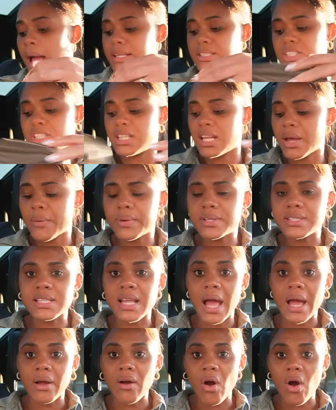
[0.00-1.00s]
and Janae was
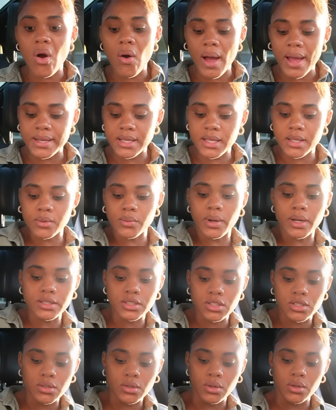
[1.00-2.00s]
like oh i need one
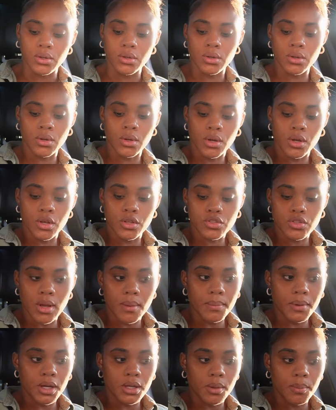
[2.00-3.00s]
too so
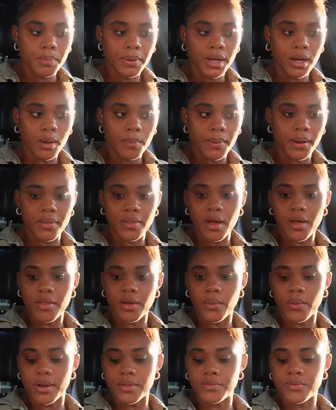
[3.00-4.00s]
i'm gonna pick up
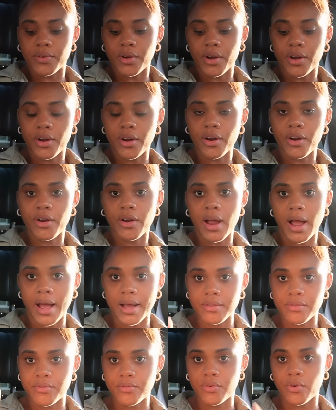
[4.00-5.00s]
another one for her
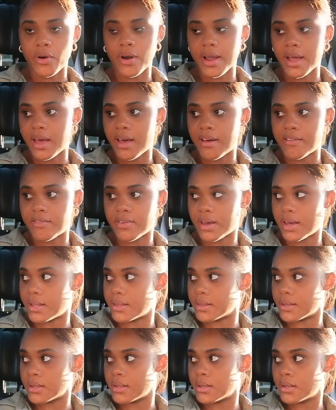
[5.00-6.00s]
and for
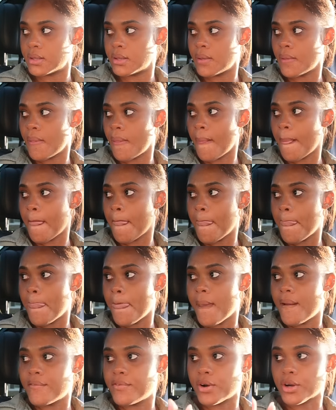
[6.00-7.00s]
heaven
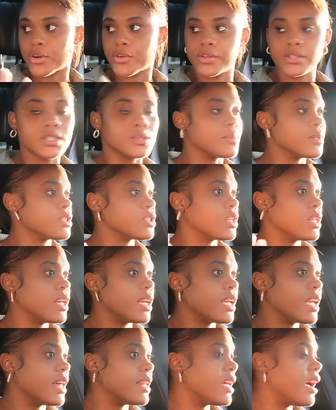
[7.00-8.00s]
for christmas so
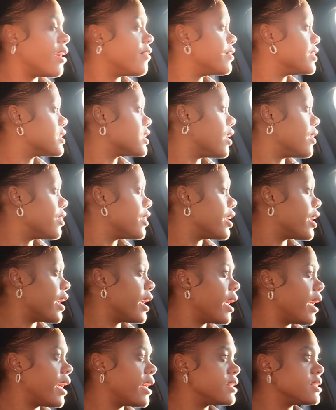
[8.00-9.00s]
they can have it on their
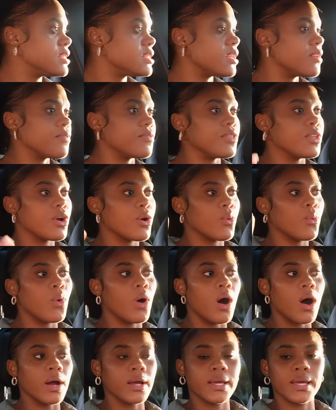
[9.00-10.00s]
heads if they're
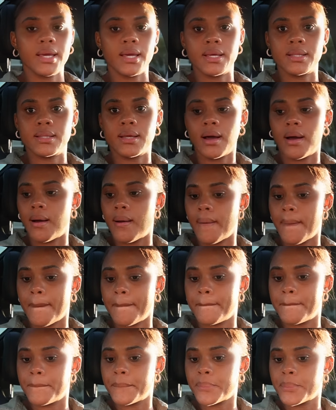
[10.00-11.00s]
walking
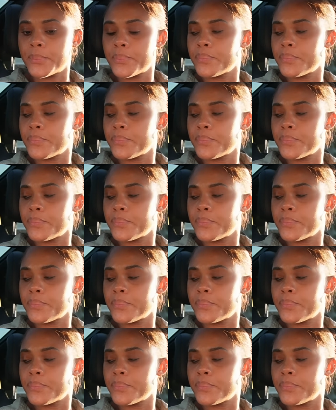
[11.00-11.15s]
um,